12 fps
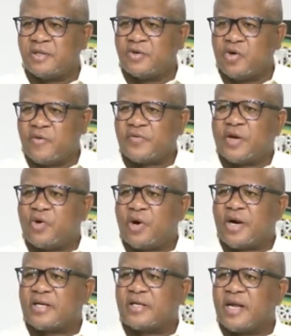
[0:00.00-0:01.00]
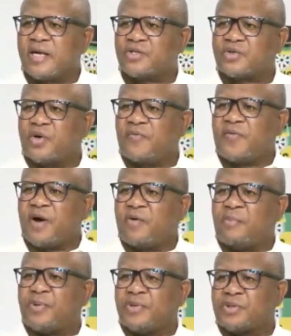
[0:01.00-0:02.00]
of the correctness of our
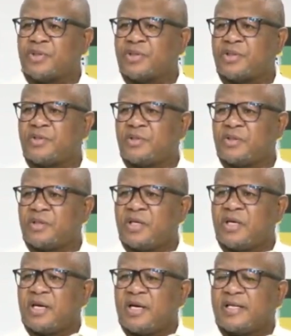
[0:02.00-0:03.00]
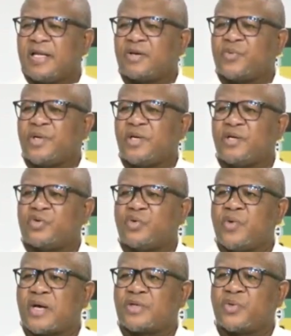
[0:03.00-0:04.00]
position that we need to
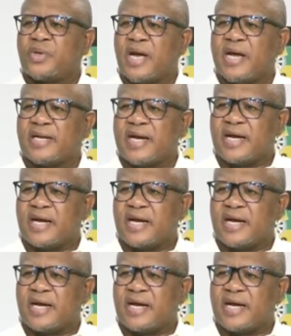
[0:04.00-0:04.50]
work together